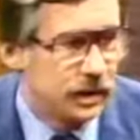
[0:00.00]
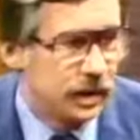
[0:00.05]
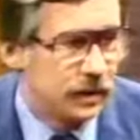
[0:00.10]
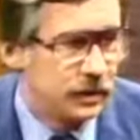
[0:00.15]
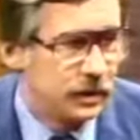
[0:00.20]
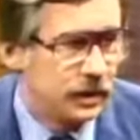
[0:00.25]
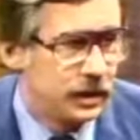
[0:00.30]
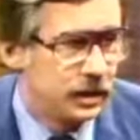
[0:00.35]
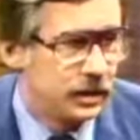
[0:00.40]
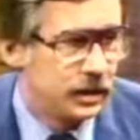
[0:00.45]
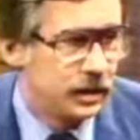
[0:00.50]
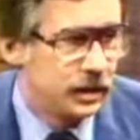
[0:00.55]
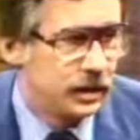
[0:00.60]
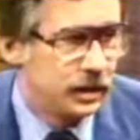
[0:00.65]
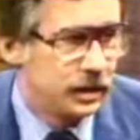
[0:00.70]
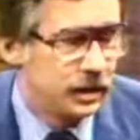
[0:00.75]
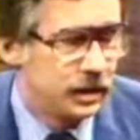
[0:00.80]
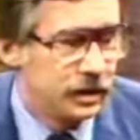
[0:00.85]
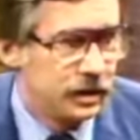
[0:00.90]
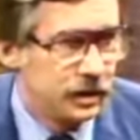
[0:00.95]
Bobby? Because
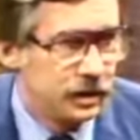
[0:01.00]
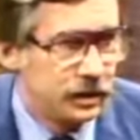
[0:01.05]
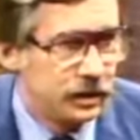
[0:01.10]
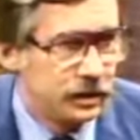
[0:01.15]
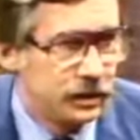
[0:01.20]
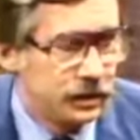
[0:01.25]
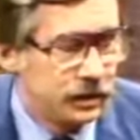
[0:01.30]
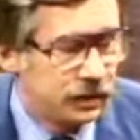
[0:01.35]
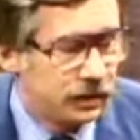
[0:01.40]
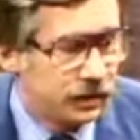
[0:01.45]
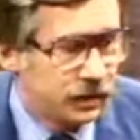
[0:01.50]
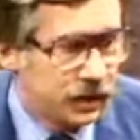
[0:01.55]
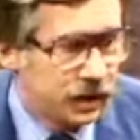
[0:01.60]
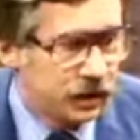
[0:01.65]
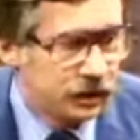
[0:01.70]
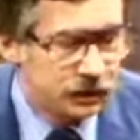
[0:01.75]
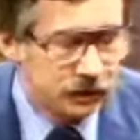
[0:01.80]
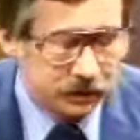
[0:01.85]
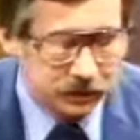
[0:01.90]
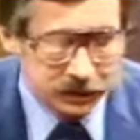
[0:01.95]
there, there
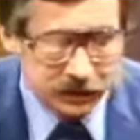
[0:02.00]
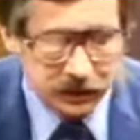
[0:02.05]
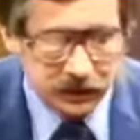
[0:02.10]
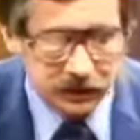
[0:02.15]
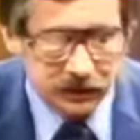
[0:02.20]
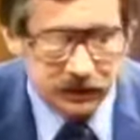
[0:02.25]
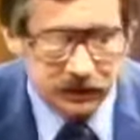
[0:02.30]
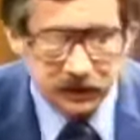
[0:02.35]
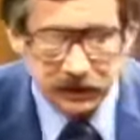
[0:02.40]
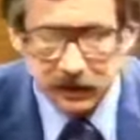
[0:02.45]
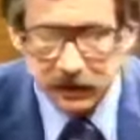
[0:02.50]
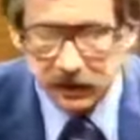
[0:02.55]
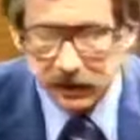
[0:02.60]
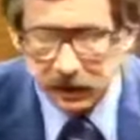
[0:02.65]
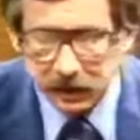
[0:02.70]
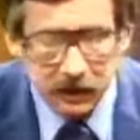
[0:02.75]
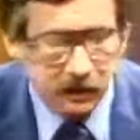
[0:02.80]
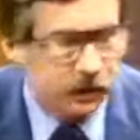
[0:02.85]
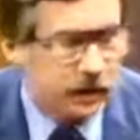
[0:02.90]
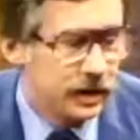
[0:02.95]
are, you know,
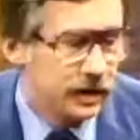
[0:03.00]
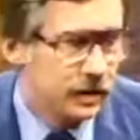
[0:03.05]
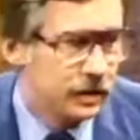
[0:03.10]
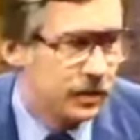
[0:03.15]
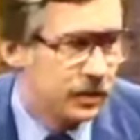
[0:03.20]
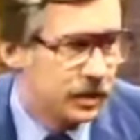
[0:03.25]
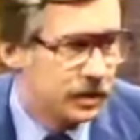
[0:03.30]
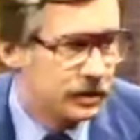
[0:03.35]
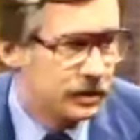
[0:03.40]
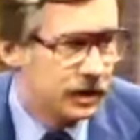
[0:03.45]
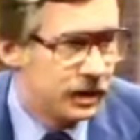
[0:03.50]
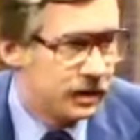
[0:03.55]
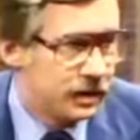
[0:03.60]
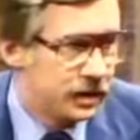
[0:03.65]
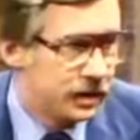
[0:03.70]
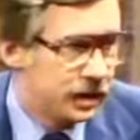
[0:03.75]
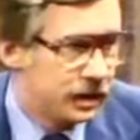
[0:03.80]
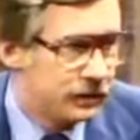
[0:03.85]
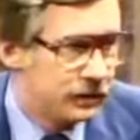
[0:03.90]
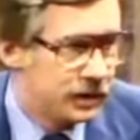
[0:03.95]
the way sports
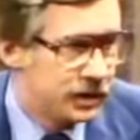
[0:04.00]
writers love